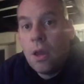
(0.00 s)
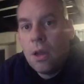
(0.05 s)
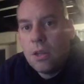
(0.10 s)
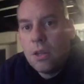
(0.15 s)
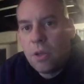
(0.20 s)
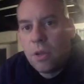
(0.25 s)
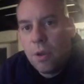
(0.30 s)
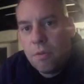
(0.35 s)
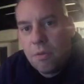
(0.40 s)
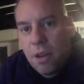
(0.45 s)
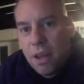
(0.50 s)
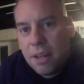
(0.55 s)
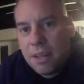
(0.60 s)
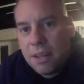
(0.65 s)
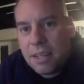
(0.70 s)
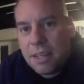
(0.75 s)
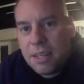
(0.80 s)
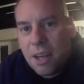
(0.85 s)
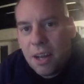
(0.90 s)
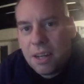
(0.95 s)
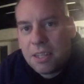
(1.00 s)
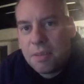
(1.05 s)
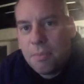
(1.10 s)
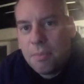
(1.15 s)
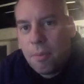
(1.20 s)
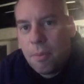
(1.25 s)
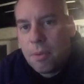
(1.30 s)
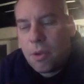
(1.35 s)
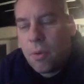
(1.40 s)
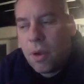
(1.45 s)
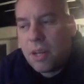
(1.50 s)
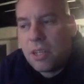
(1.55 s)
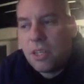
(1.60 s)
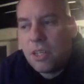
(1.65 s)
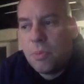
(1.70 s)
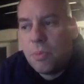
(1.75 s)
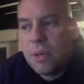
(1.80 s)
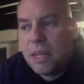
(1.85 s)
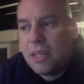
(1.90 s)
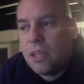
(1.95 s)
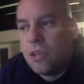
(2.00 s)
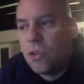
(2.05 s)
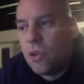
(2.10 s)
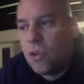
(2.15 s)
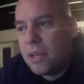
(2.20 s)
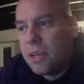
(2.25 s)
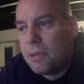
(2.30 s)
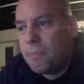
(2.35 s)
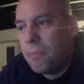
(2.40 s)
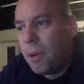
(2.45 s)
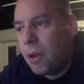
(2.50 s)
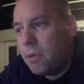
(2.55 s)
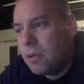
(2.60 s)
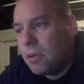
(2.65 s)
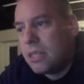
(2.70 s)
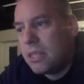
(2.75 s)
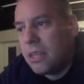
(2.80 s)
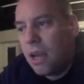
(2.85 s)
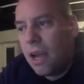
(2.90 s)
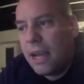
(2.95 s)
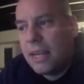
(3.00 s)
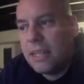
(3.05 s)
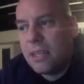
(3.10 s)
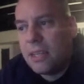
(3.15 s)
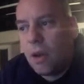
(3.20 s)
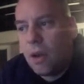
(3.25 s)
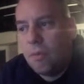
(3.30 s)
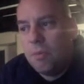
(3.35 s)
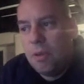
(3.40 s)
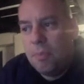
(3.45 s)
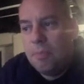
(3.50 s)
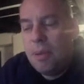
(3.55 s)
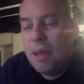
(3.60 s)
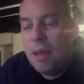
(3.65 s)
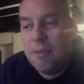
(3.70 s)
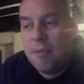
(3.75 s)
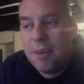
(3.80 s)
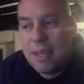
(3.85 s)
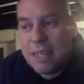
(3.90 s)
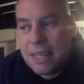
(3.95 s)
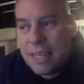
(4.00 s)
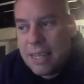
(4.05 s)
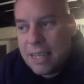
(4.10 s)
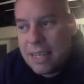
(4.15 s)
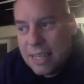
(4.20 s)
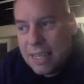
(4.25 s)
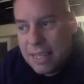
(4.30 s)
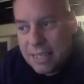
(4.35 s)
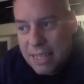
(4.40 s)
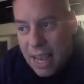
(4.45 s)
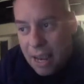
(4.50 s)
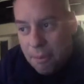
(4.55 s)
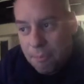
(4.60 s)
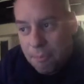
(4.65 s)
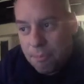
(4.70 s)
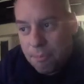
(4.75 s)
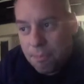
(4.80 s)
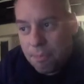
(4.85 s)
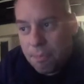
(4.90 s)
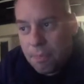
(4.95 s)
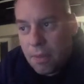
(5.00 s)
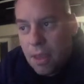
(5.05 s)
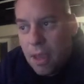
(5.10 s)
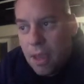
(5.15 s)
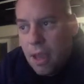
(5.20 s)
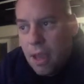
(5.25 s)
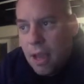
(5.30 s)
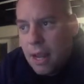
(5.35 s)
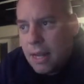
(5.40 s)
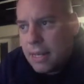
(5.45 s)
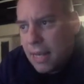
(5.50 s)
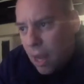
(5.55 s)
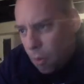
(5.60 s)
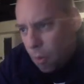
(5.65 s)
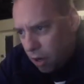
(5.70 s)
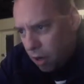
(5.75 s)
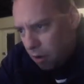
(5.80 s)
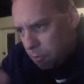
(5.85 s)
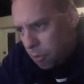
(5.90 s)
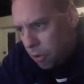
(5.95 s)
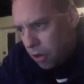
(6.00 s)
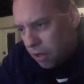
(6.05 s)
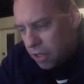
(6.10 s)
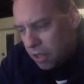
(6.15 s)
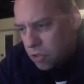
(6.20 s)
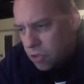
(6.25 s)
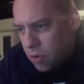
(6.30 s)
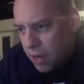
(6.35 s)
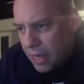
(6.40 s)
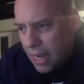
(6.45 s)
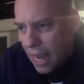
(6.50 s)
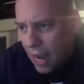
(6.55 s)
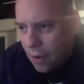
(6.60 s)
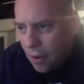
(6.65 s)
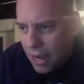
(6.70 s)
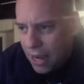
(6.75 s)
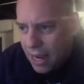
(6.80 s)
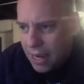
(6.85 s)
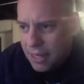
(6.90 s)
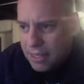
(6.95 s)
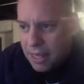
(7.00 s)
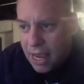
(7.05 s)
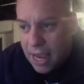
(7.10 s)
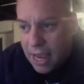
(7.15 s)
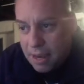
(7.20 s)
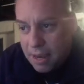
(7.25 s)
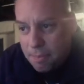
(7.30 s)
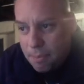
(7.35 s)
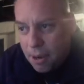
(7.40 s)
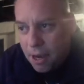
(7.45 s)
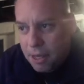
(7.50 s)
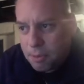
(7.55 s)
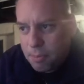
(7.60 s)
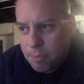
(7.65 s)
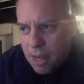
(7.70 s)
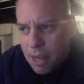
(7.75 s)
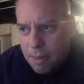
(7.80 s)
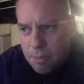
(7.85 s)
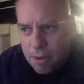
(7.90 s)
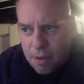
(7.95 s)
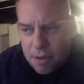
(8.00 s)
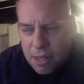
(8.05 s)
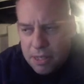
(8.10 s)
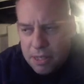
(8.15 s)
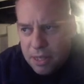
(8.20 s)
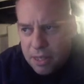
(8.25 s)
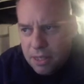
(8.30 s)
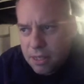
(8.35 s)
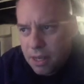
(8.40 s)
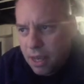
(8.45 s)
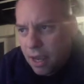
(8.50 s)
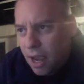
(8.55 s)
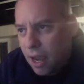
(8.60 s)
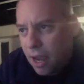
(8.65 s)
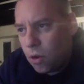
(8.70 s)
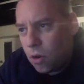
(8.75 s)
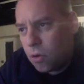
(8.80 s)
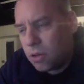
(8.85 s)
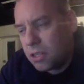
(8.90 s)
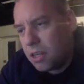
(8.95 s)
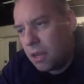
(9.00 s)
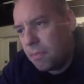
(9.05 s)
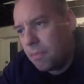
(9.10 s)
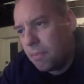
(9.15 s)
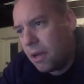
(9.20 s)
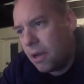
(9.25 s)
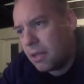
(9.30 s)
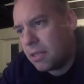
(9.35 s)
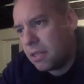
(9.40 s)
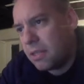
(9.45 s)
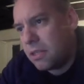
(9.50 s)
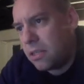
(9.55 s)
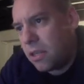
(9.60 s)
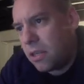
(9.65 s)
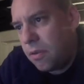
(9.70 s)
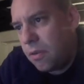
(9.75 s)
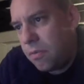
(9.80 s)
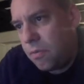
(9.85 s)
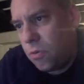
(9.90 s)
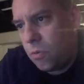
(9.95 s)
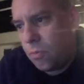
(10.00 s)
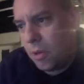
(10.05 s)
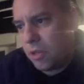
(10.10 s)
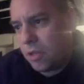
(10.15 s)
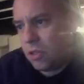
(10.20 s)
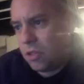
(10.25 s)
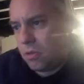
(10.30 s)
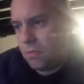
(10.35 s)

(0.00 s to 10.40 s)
So we've learned that to answer moment questions, we need to treat both sides of the pivot the same. Now, what I've put on the screen now is a past paper. This is a long time past. This is almost